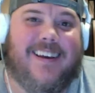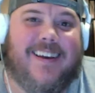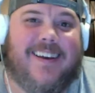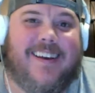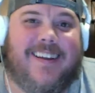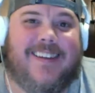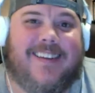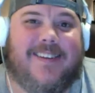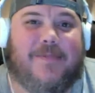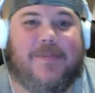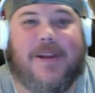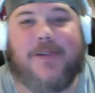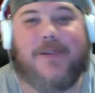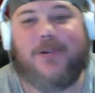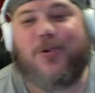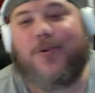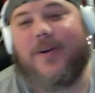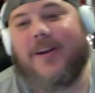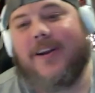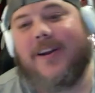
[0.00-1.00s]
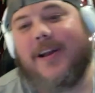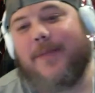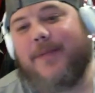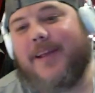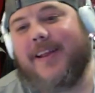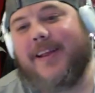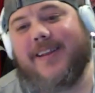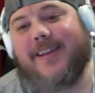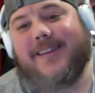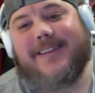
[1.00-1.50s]
Sometimes you win. I
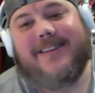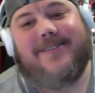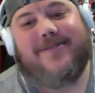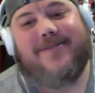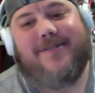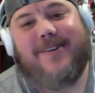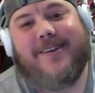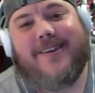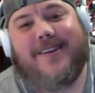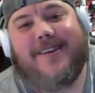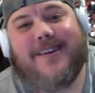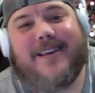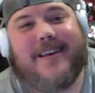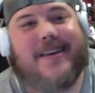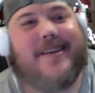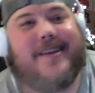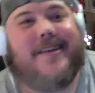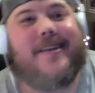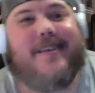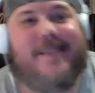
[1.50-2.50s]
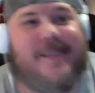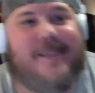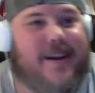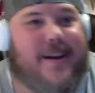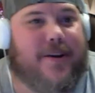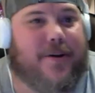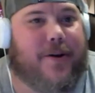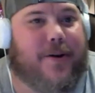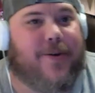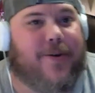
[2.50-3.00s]
mean, I
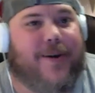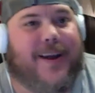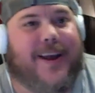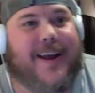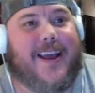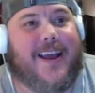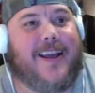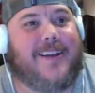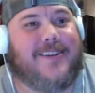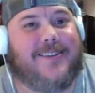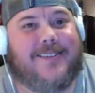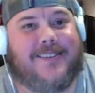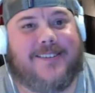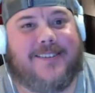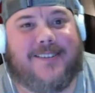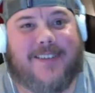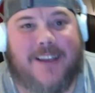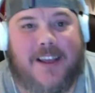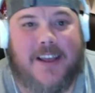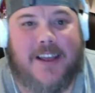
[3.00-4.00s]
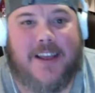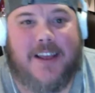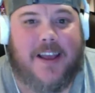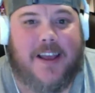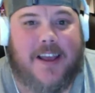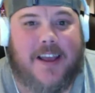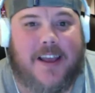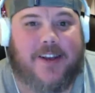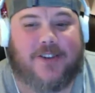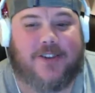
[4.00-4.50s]
don't know. You
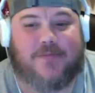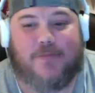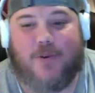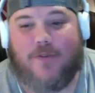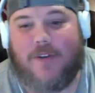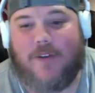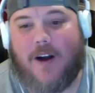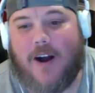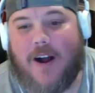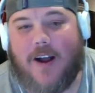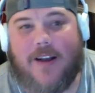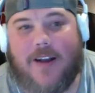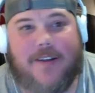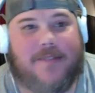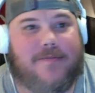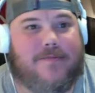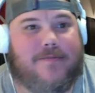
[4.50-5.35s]
just move on.